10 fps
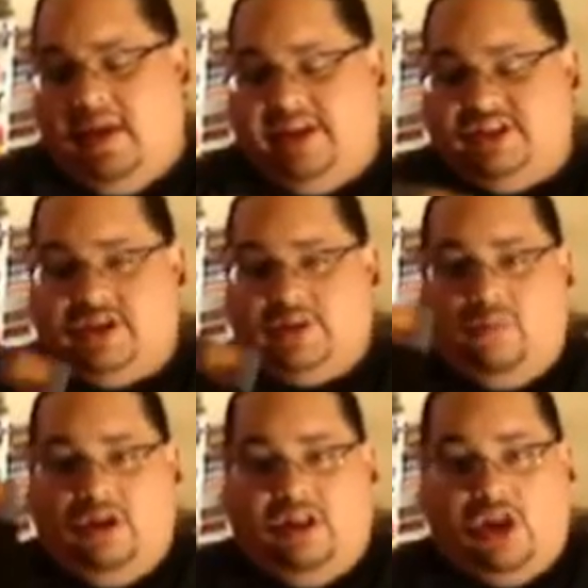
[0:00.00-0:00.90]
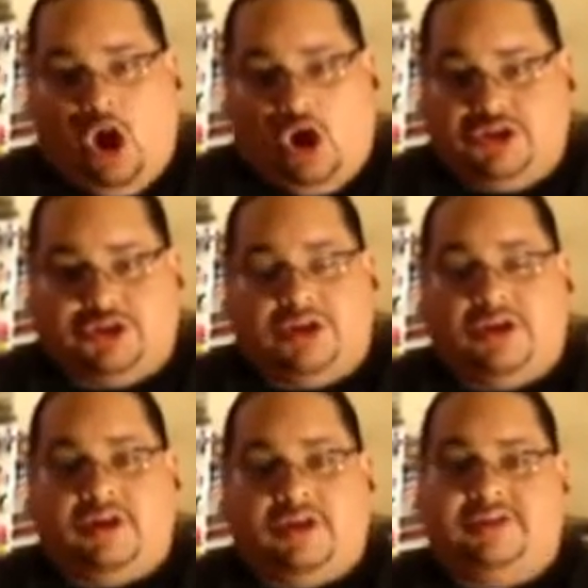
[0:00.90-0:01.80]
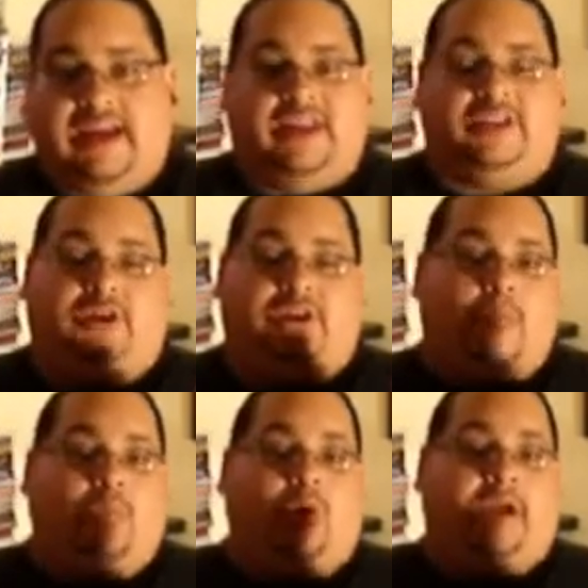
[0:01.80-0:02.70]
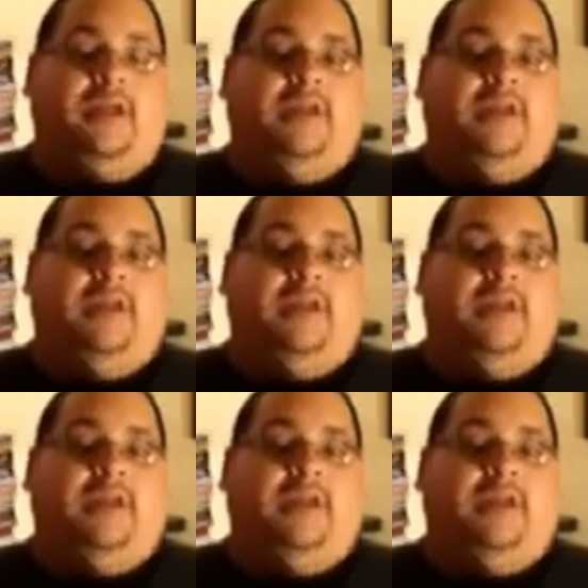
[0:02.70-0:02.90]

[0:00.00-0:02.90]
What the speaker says: is larger than the Game Boy.